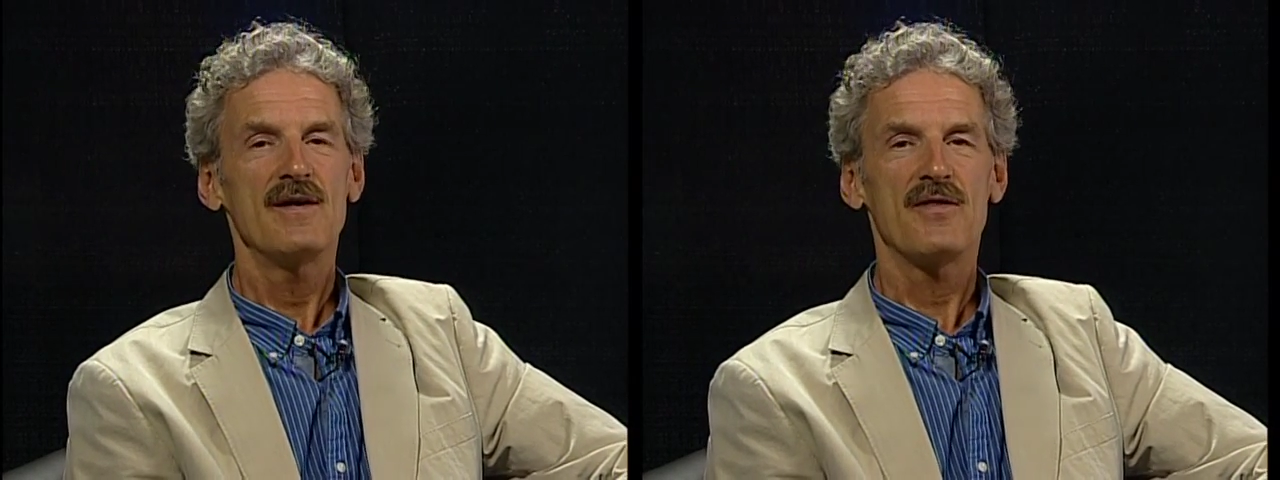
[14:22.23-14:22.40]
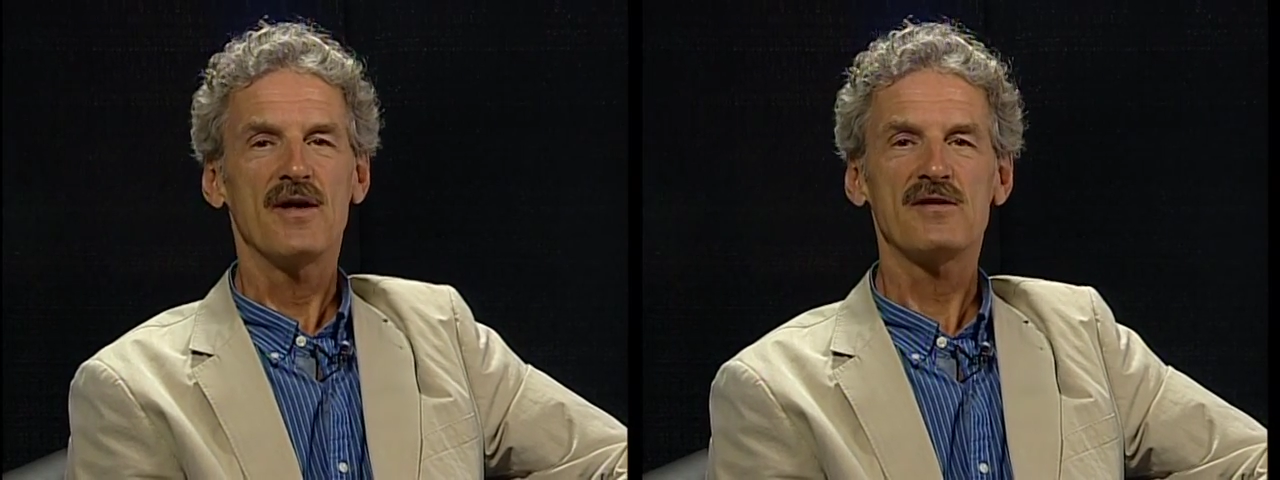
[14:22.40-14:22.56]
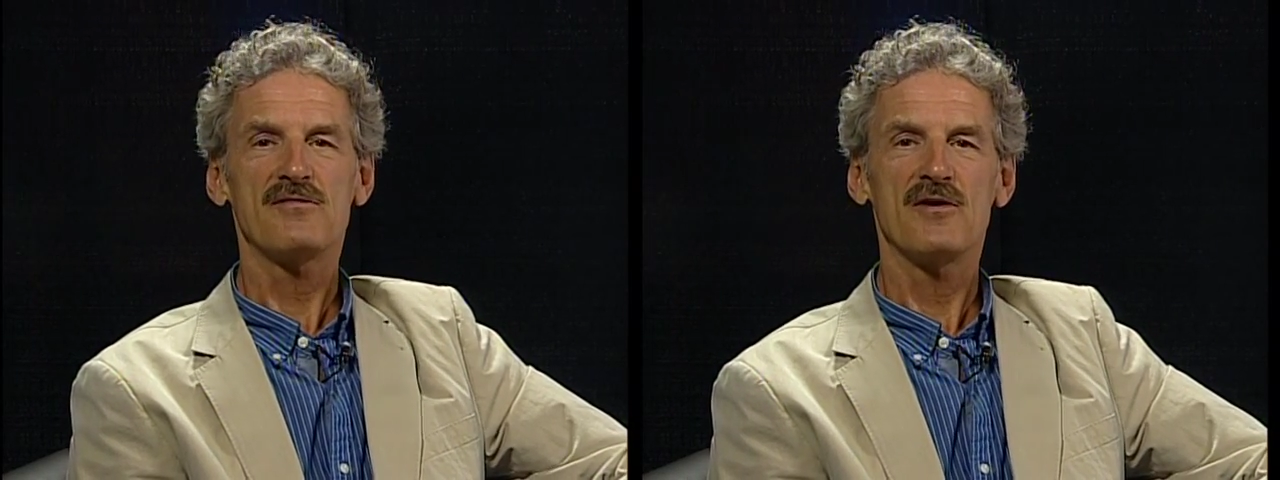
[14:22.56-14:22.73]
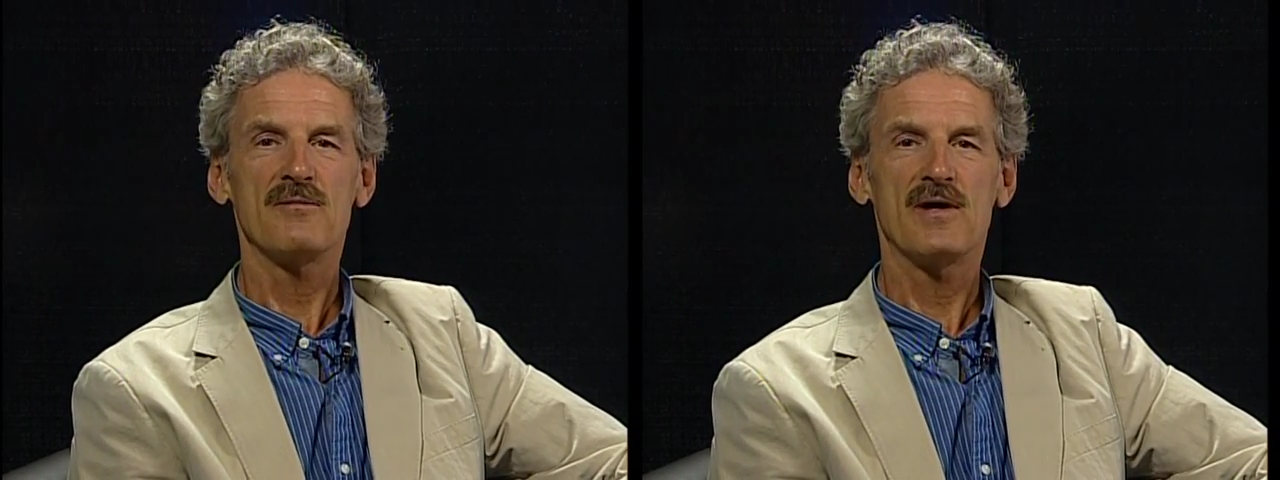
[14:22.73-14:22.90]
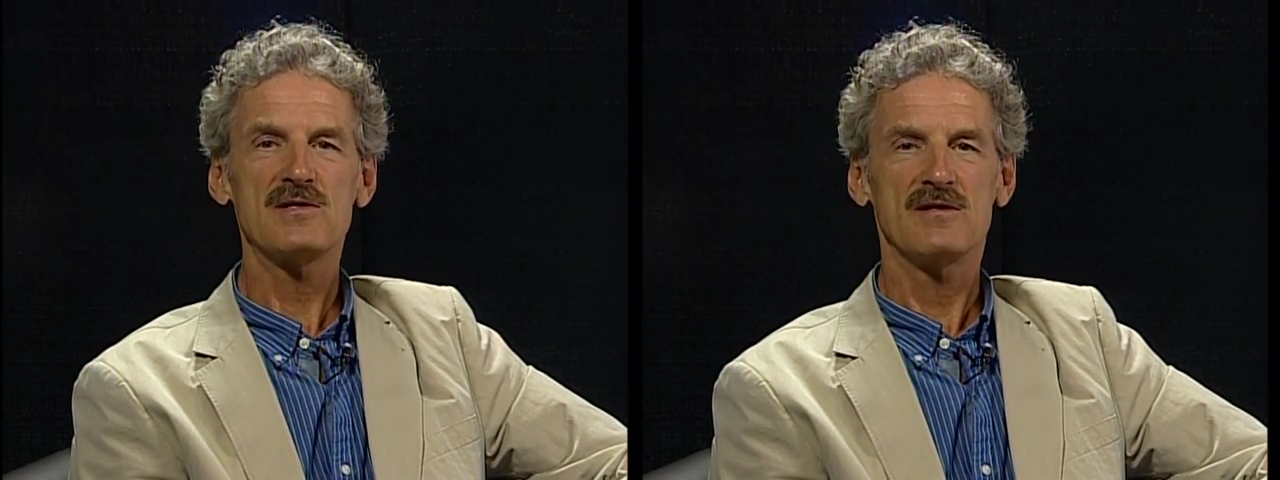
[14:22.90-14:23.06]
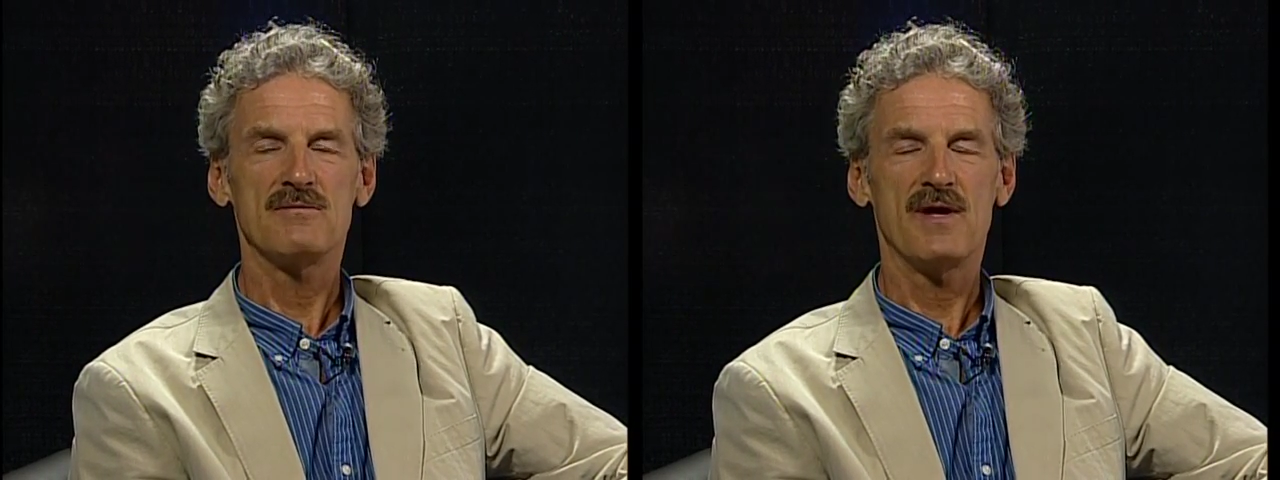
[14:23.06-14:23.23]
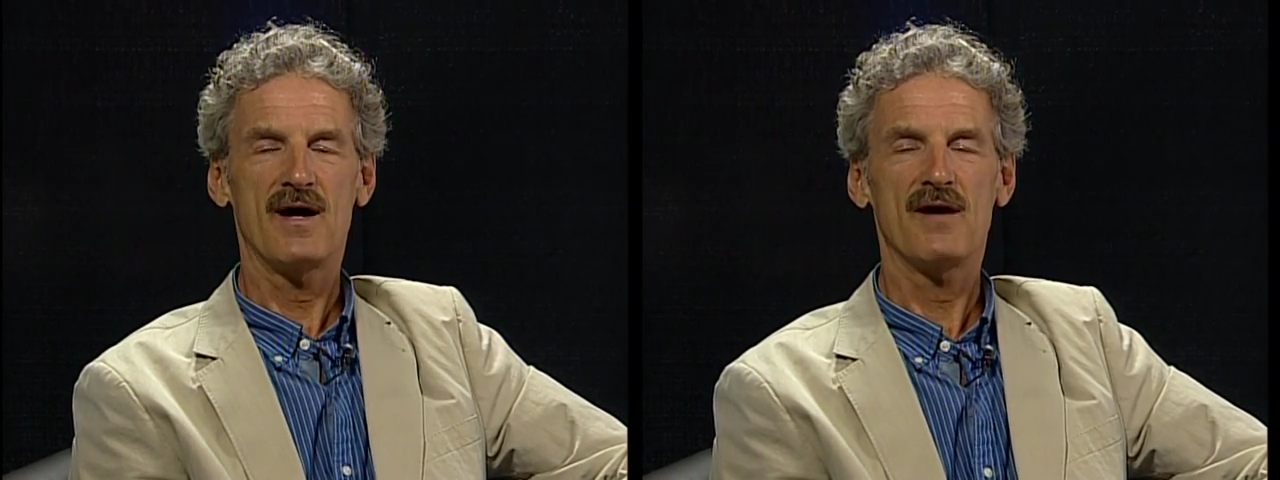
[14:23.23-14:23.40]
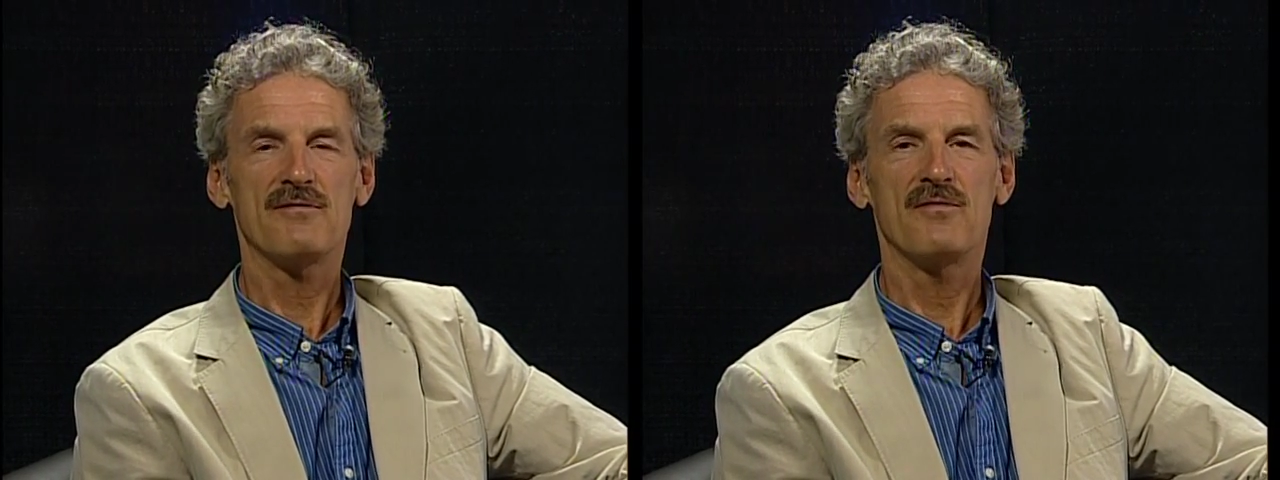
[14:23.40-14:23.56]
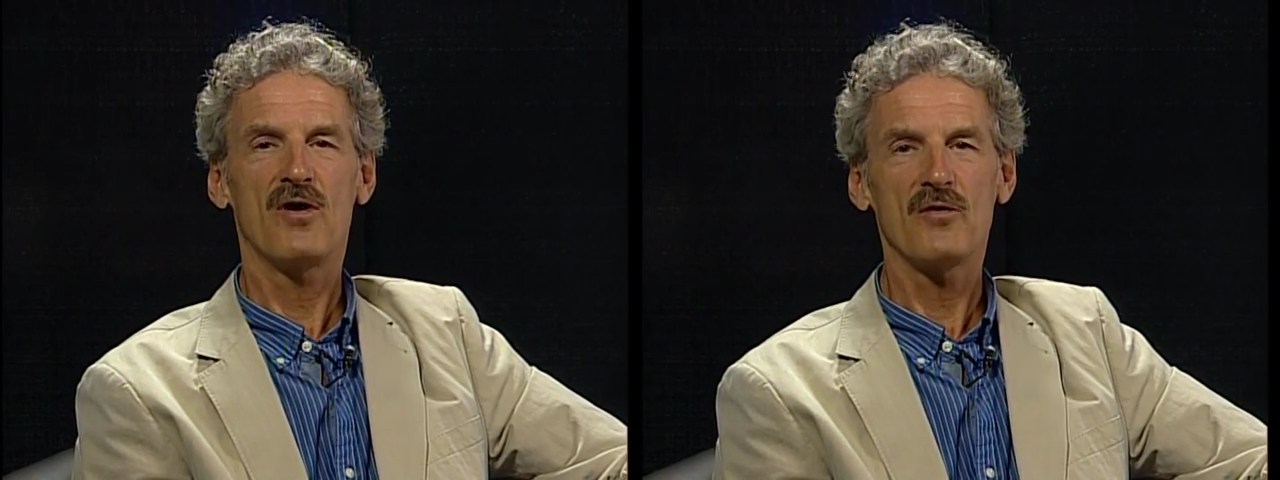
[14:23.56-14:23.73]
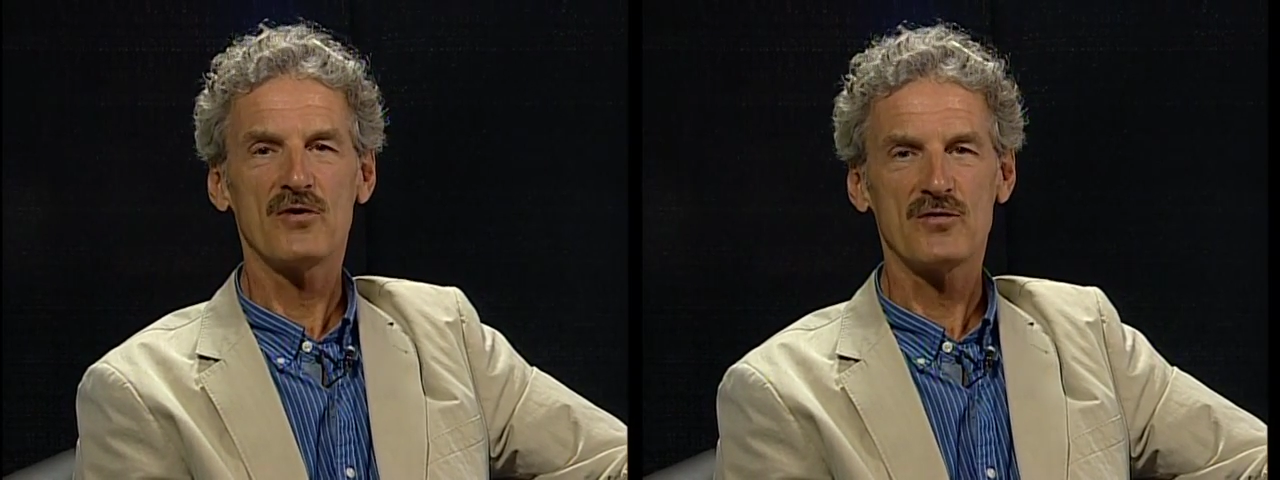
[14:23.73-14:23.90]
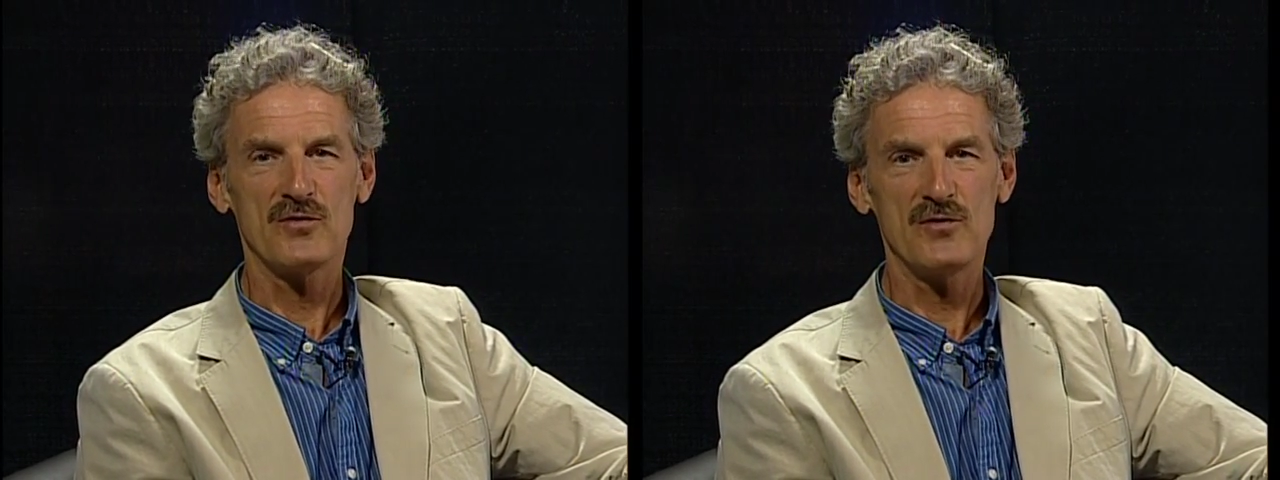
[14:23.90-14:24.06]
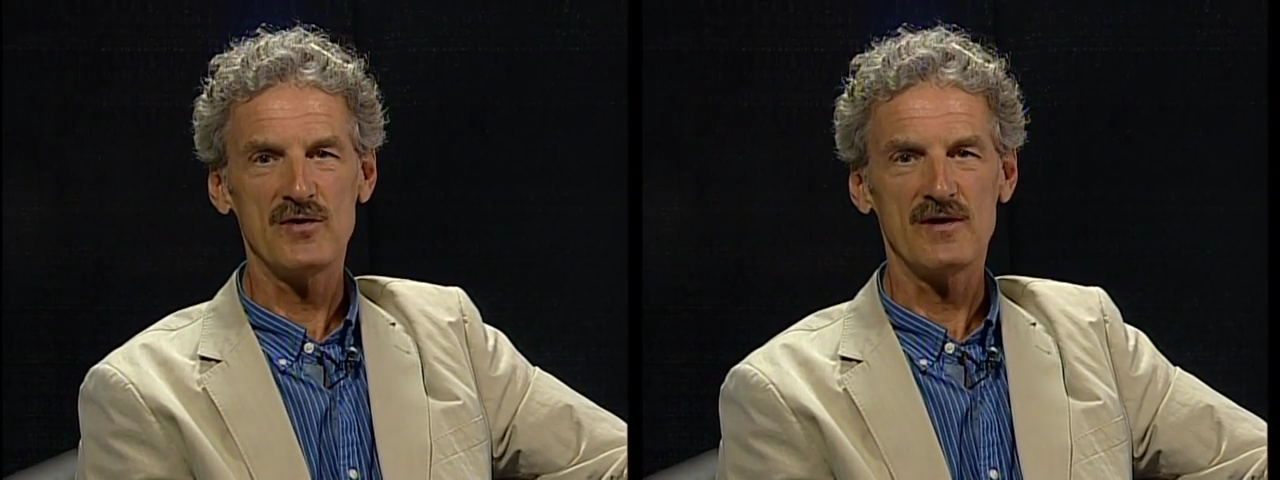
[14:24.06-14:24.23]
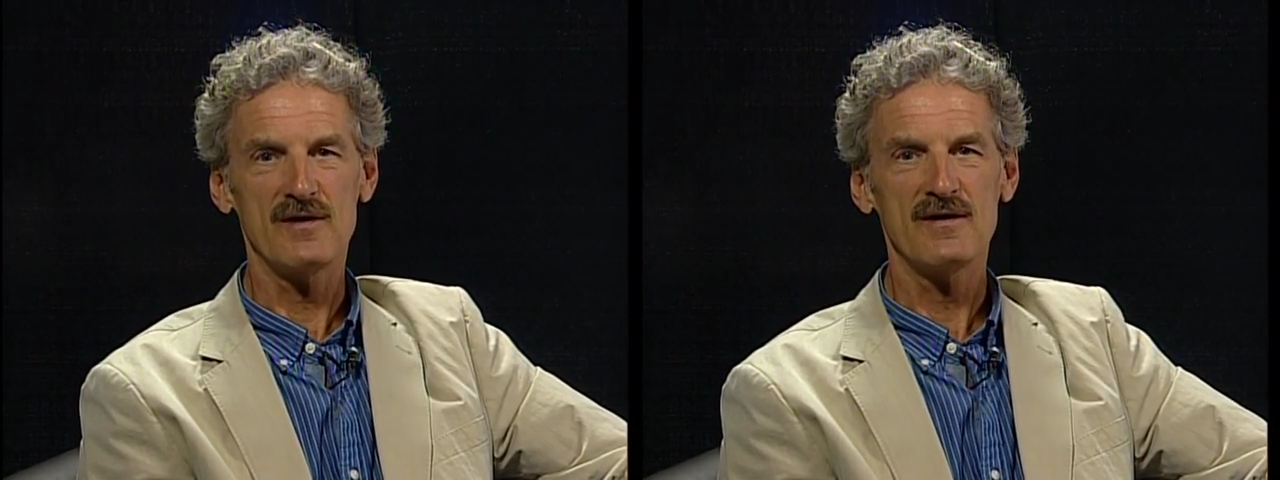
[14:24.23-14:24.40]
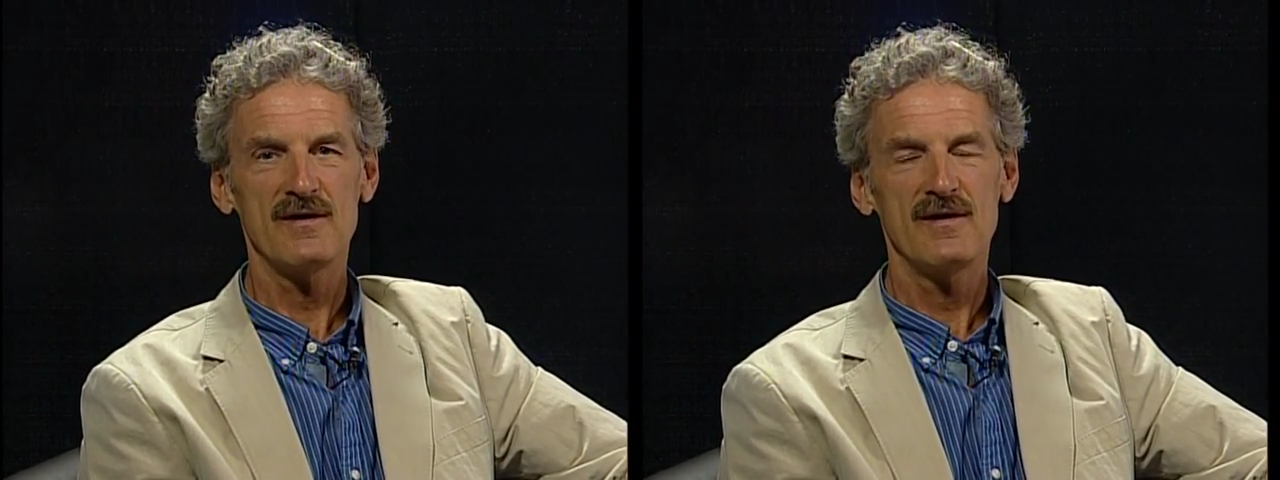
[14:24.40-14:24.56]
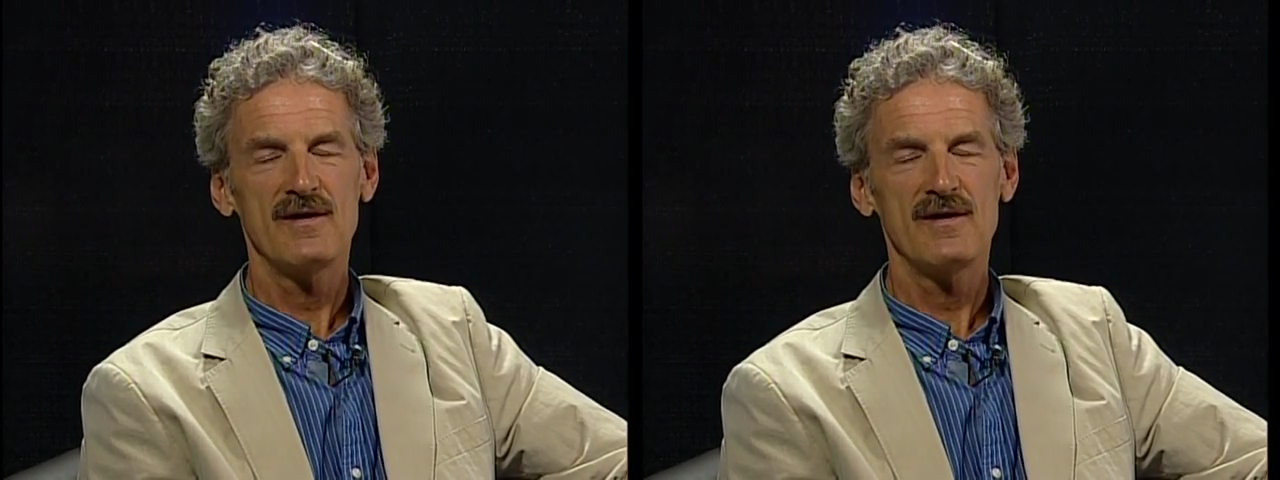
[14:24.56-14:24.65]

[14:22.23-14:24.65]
Thanks very much, and on behalf of all the crew here